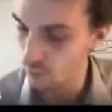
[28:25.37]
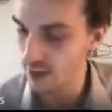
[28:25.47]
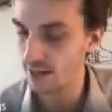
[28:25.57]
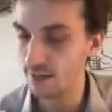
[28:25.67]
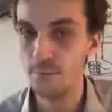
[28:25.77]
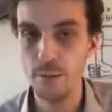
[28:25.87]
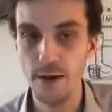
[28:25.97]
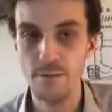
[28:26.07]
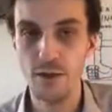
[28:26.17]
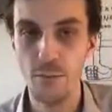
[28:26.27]
we get the
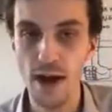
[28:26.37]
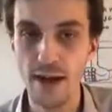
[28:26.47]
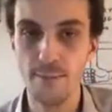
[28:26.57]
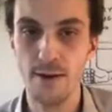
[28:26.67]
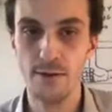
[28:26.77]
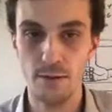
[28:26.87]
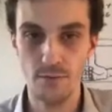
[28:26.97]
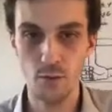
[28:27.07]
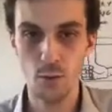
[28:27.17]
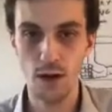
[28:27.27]
formula for the bracket by sort
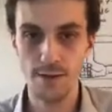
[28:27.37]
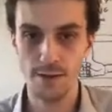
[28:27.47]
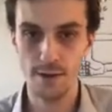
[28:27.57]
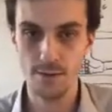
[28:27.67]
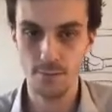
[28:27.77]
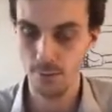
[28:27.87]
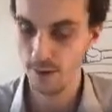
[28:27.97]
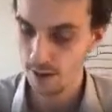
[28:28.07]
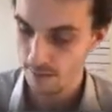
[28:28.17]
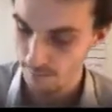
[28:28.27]
of dualizing this
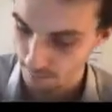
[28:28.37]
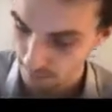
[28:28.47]
formula.